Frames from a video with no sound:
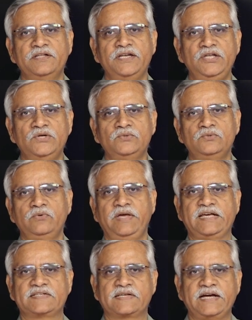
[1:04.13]
the new,
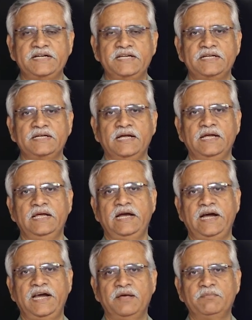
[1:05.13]
exciting
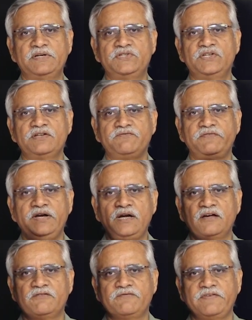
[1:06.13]
and emerging
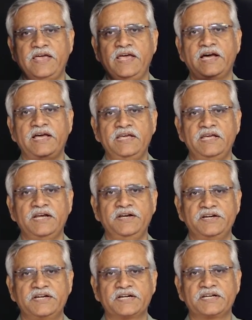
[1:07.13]
field of AI in
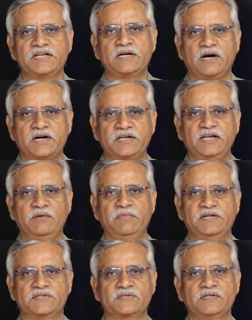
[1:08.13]
detecting heart
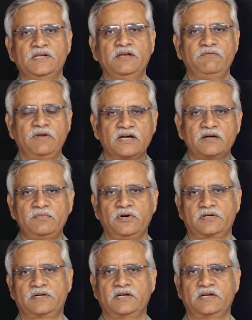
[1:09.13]
ailments. Welcome, Dr.